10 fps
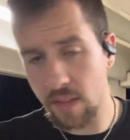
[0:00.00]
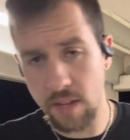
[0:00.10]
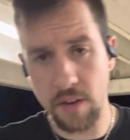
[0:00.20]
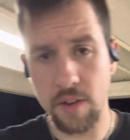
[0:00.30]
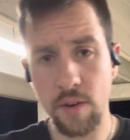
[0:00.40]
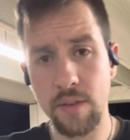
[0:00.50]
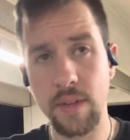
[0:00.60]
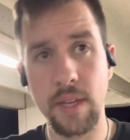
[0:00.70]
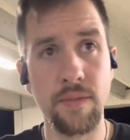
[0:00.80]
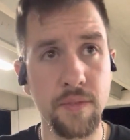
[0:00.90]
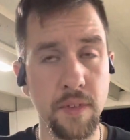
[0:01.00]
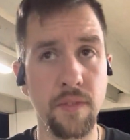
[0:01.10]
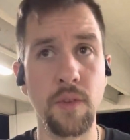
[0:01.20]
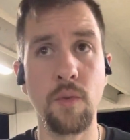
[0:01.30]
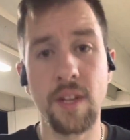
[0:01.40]
You know,
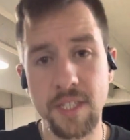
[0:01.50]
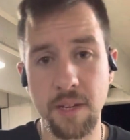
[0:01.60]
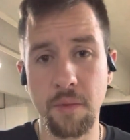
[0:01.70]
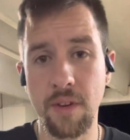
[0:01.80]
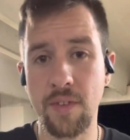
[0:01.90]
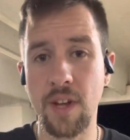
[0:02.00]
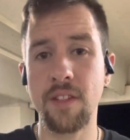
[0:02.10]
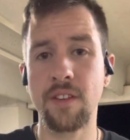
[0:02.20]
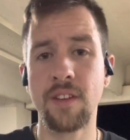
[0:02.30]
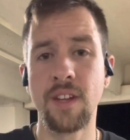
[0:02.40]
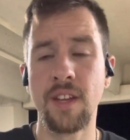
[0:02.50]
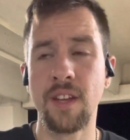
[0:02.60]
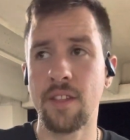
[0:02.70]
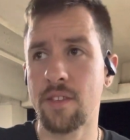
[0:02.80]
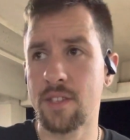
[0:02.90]
if you want someone of color,
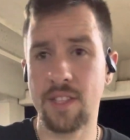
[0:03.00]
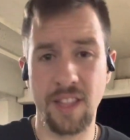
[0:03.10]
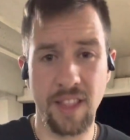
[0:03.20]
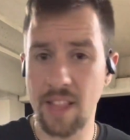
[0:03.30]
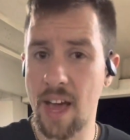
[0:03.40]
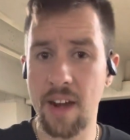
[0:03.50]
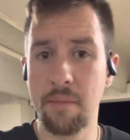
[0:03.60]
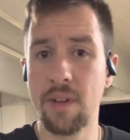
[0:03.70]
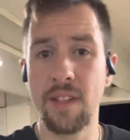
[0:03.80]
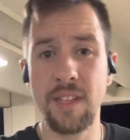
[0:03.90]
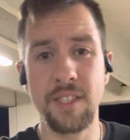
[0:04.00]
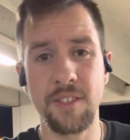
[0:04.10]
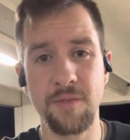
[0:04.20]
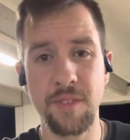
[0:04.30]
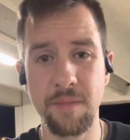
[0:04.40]
there's a lot of Middle
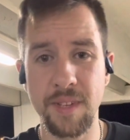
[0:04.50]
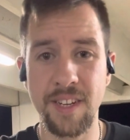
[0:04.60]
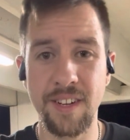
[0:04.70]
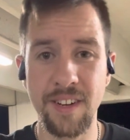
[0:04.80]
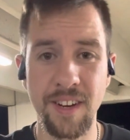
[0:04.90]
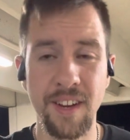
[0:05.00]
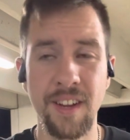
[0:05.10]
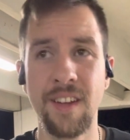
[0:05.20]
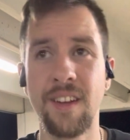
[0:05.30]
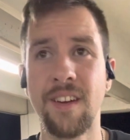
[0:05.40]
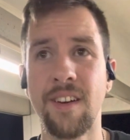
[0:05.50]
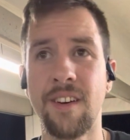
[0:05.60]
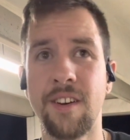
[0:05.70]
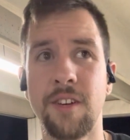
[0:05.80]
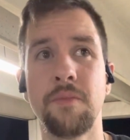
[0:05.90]
Eastern women here.
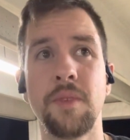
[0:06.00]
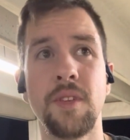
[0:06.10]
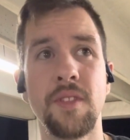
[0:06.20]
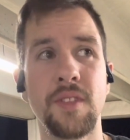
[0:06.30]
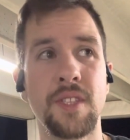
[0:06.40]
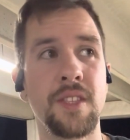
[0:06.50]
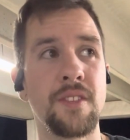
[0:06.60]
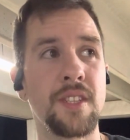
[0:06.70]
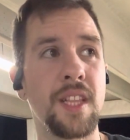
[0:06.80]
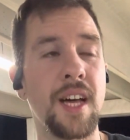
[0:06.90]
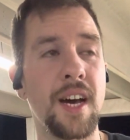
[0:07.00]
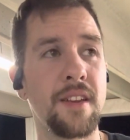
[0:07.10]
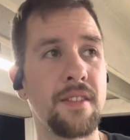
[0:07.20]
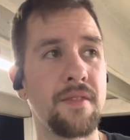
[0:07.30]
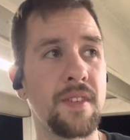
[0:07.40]
You know, there's a lot
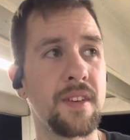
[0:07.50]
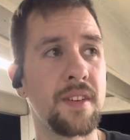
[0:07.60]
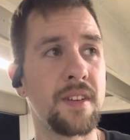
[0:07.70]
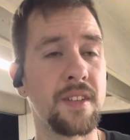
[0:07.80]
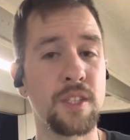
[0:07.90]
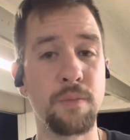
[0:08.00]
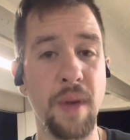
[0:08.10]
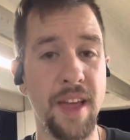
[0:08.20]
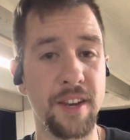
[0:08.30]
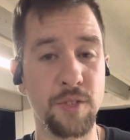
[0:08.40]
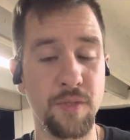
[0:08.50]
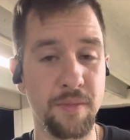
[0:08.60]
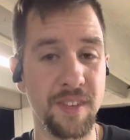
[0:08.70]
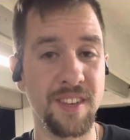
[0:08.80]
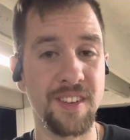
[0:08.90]
of Spanish women
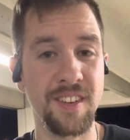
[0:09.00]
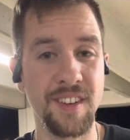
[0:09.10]
here.